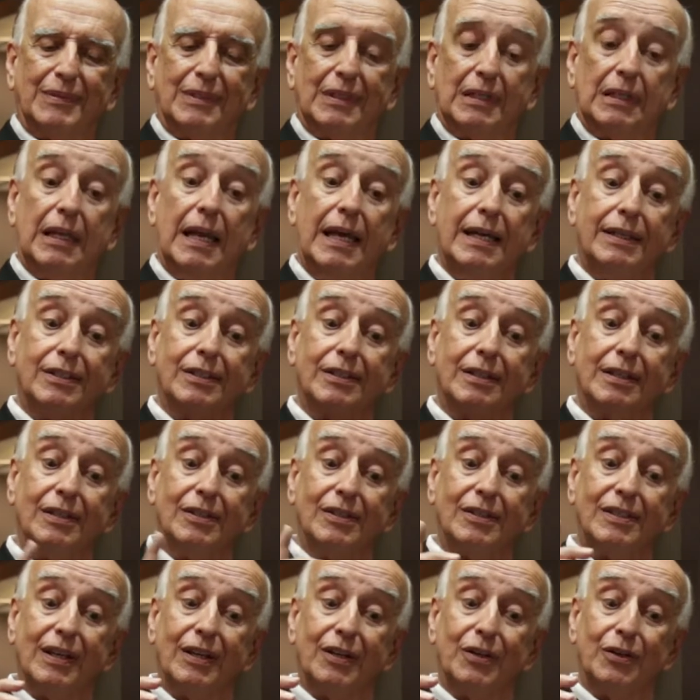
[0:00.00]
Let's
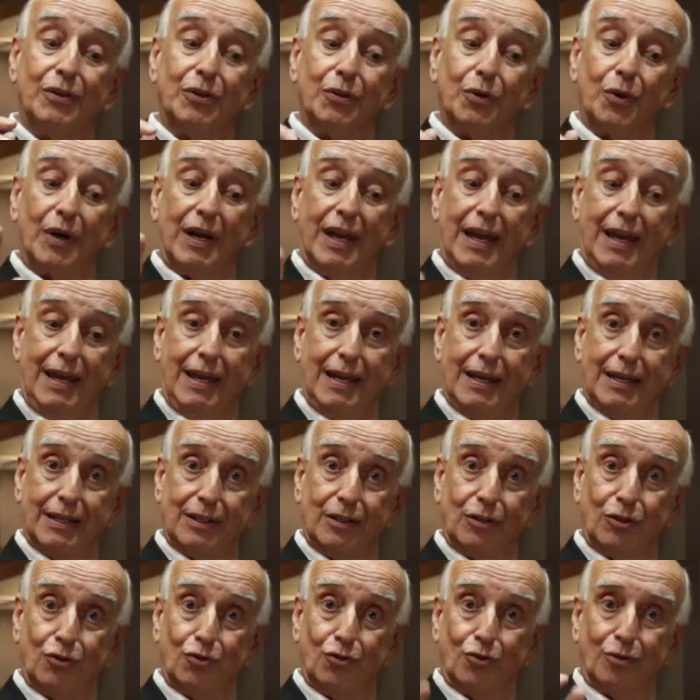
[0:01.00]
consider your
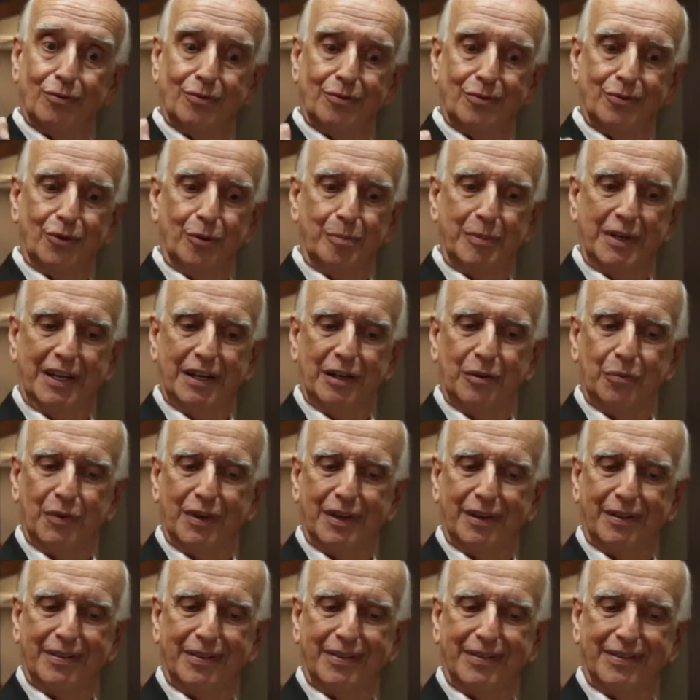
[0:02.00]
age to begin
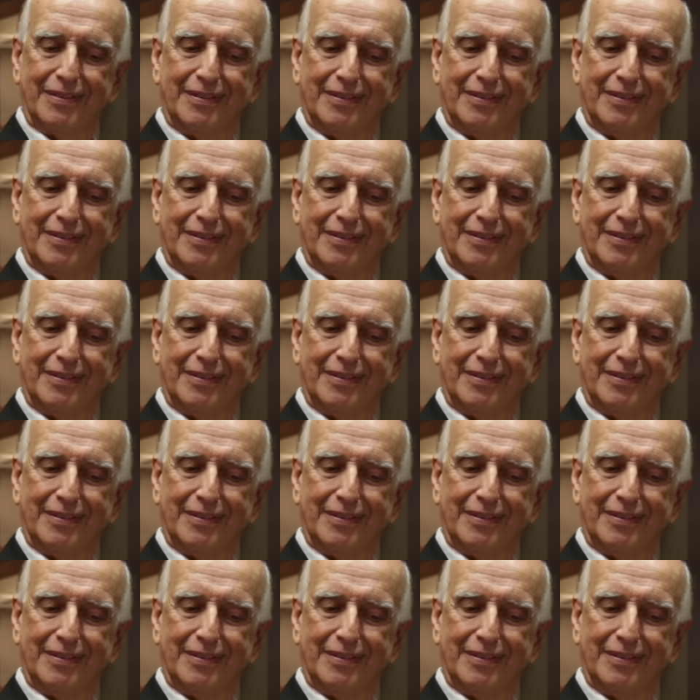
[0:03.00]
with.